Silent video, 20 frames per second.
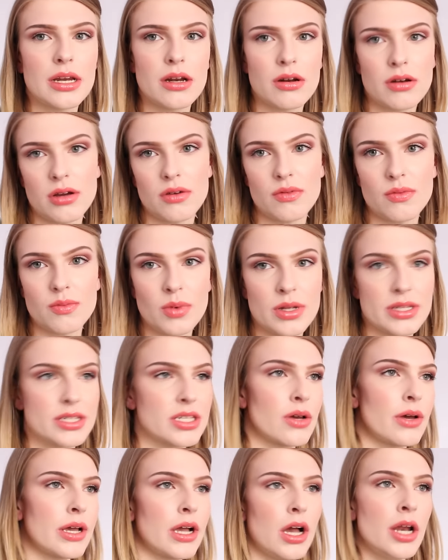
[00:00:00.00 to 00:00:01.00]
I don't know
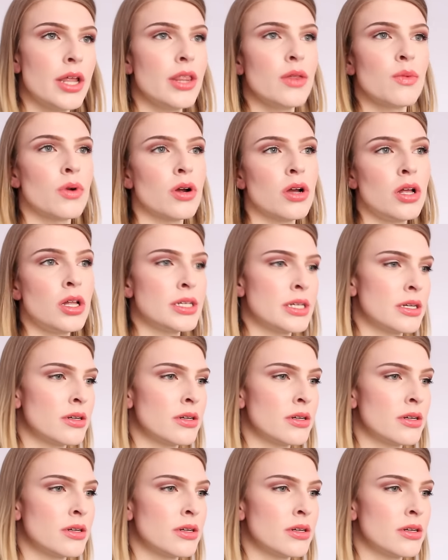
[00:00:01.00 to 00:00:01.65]
what's going on in the world,